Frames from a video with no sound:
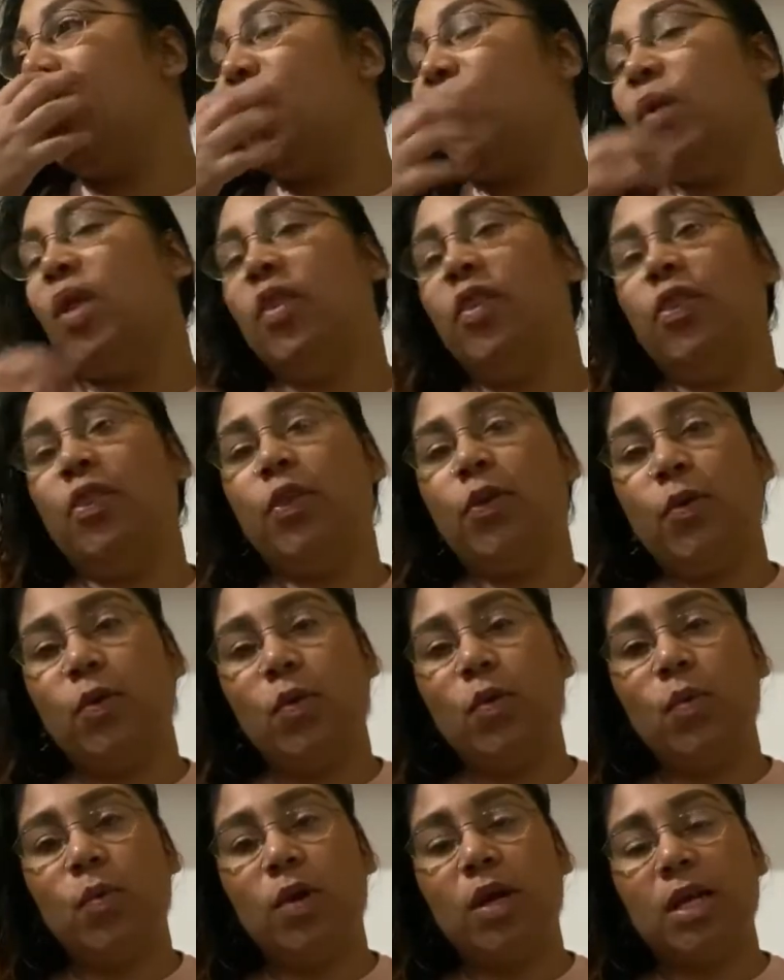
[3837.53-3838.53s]
with
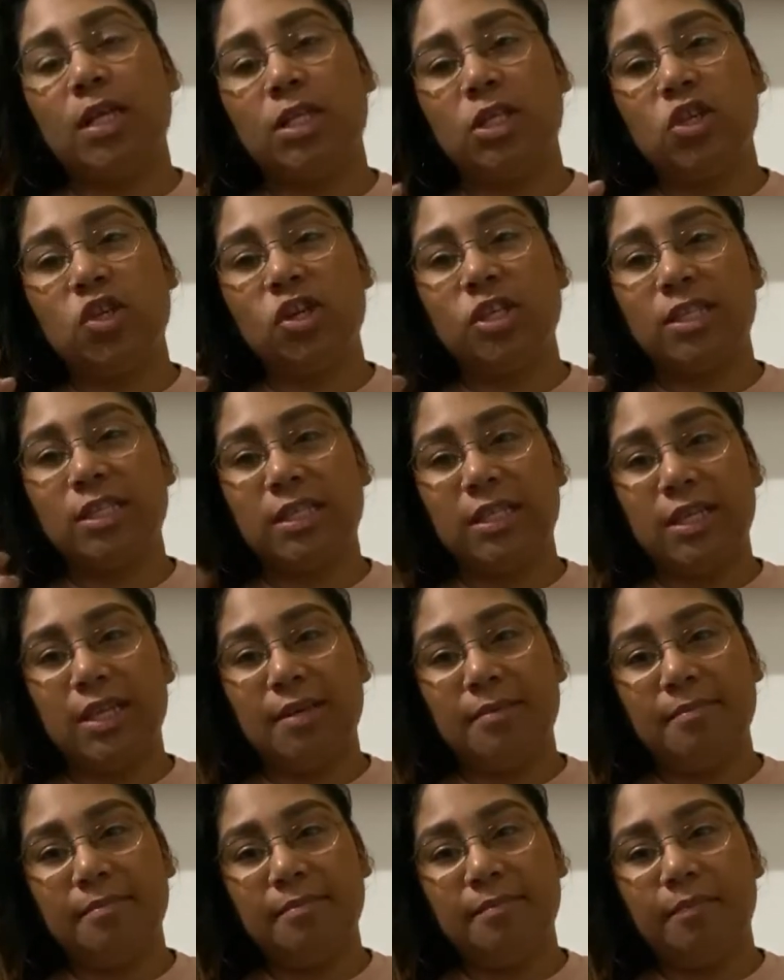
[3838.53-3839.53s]
you, because you're
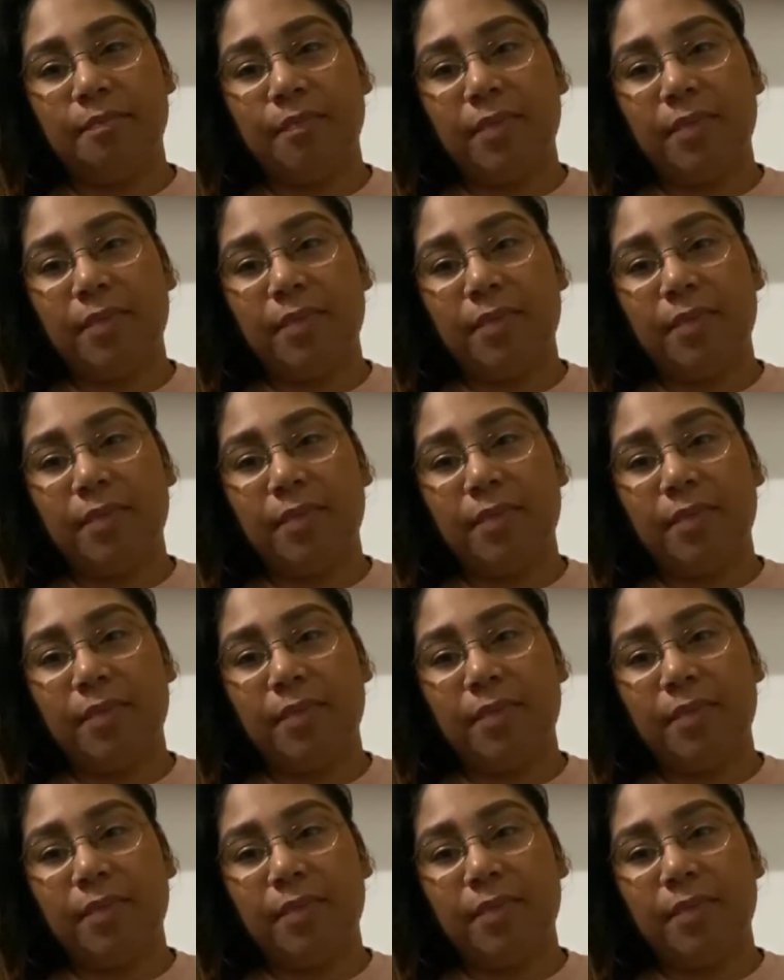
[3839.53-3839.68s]
slim,